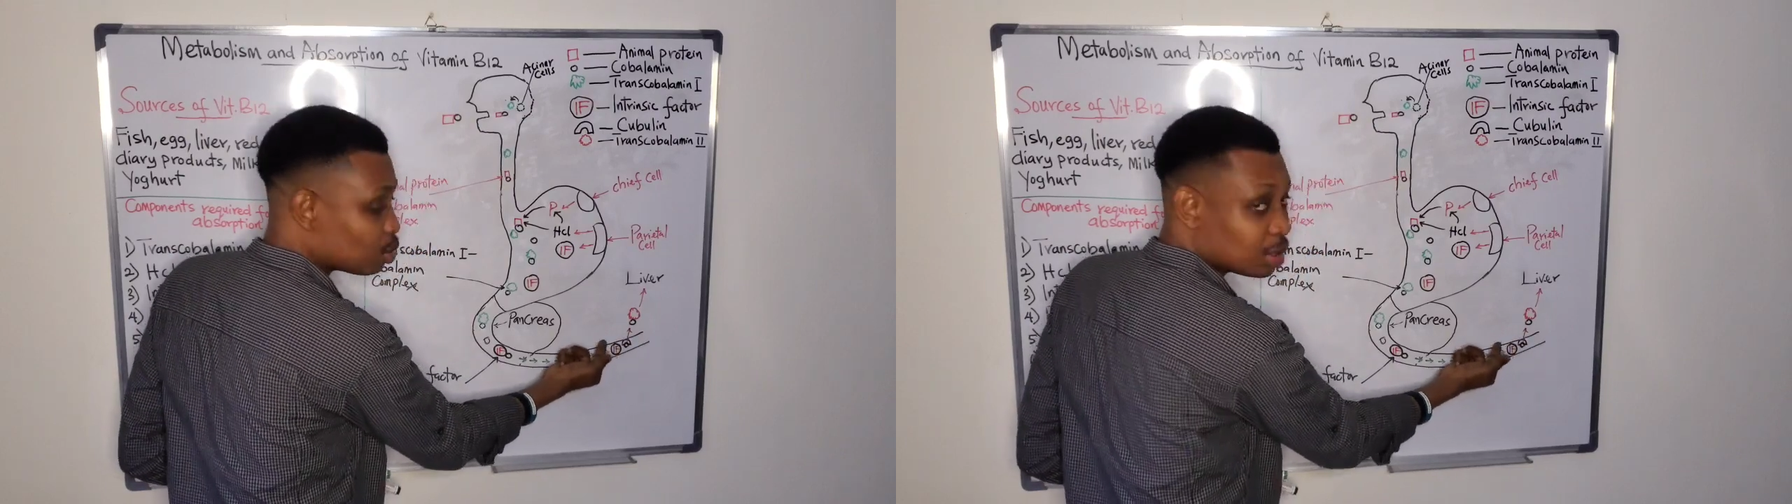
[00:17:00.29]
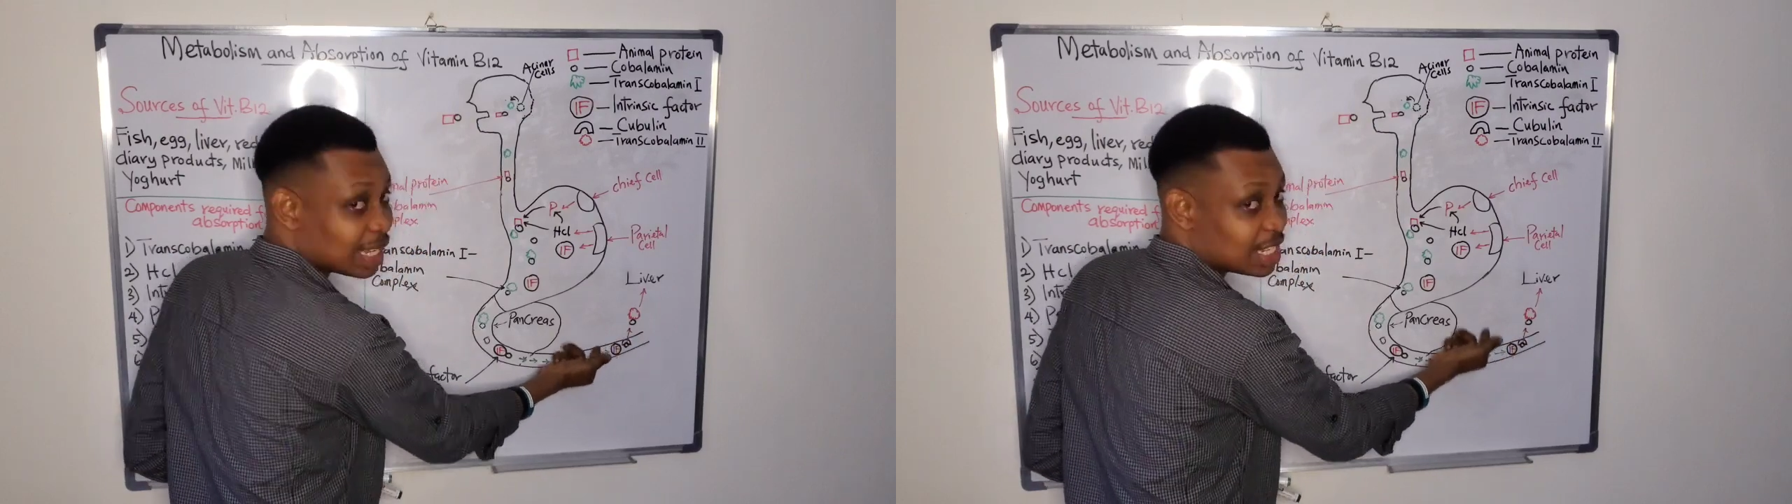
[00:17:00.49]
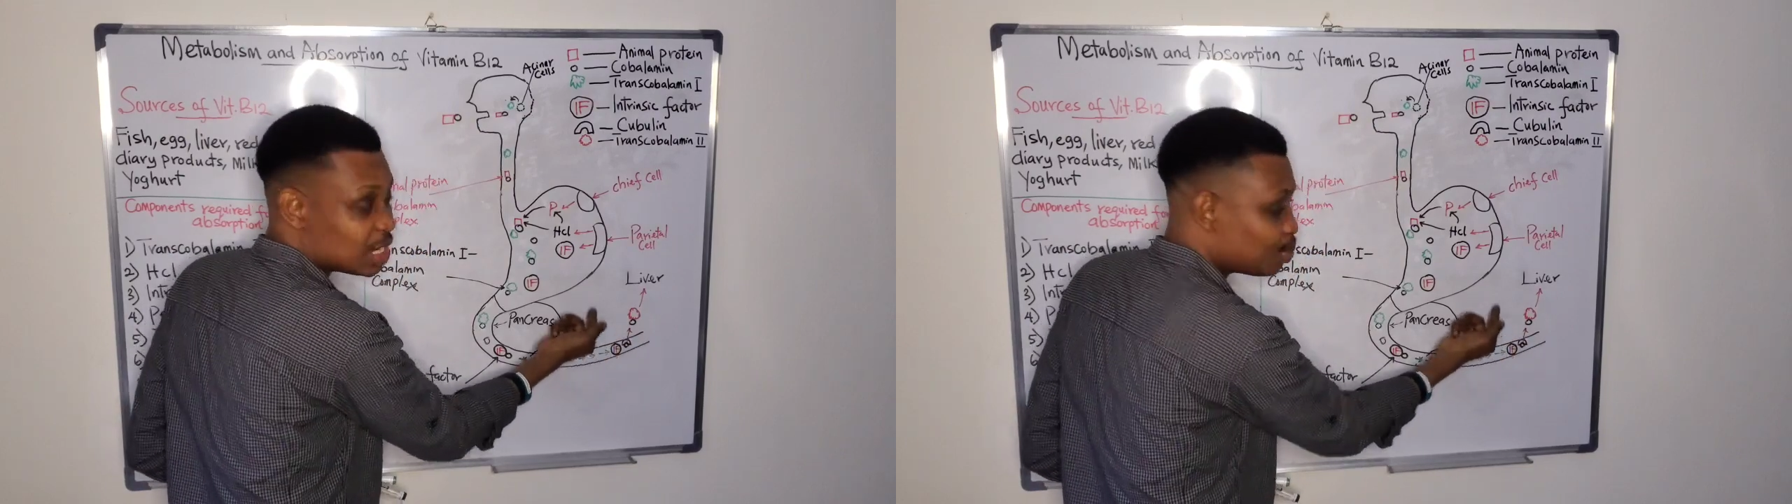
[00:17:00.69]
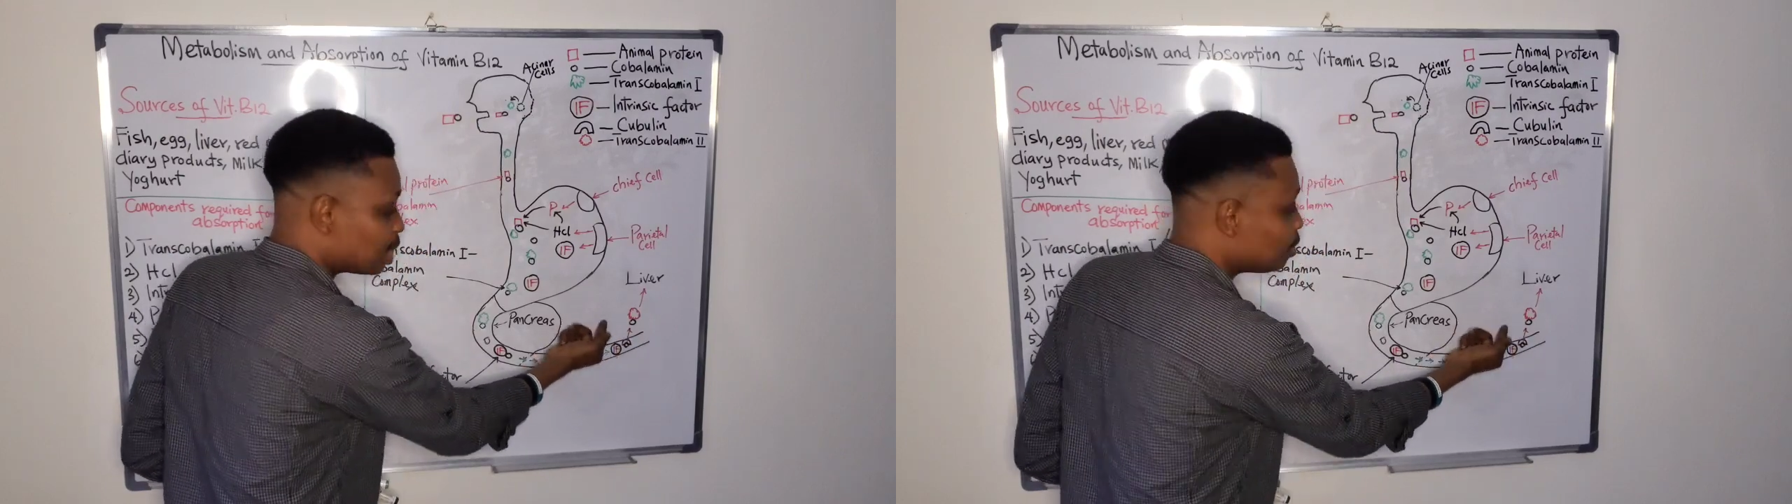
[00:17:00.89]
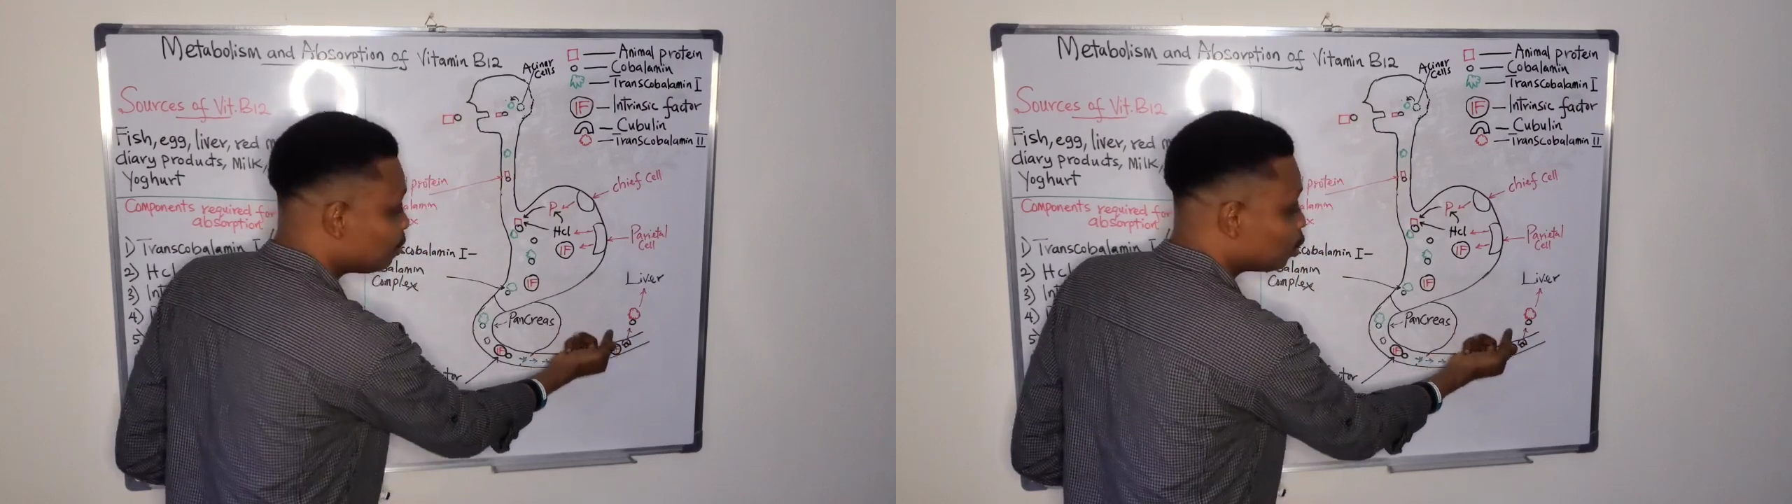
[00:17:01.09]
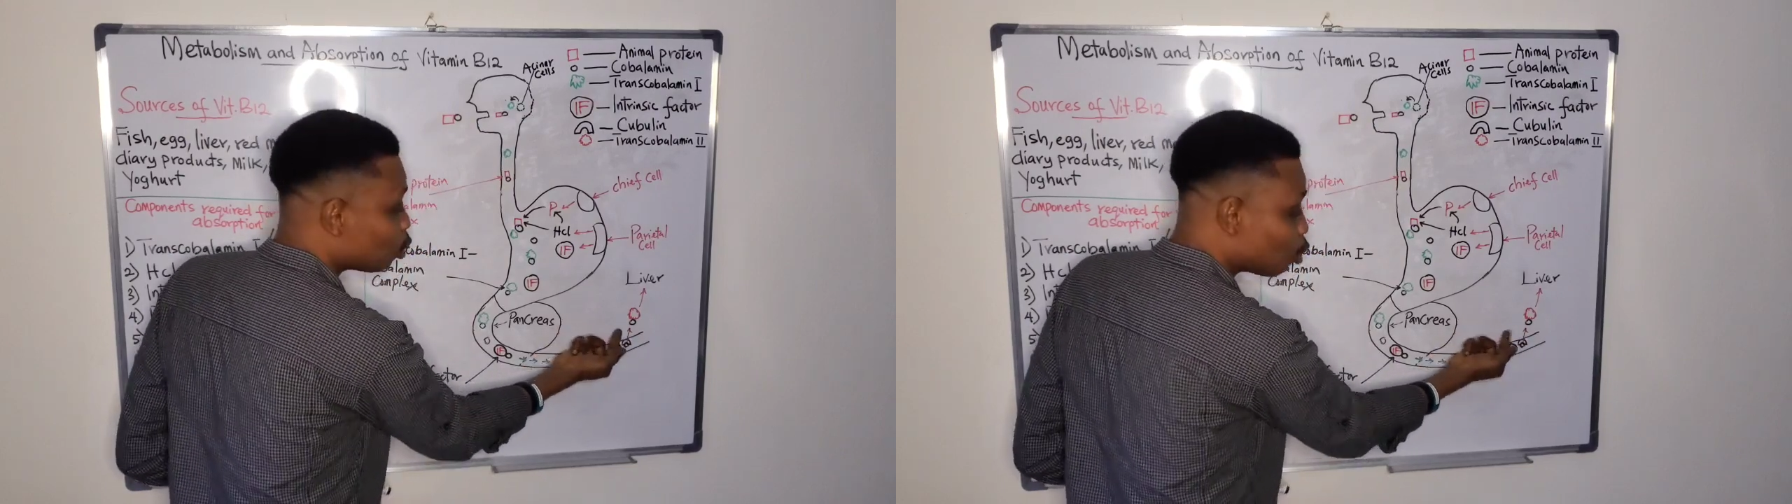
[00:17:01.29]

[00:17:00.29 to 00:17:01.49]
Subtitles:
that is specific to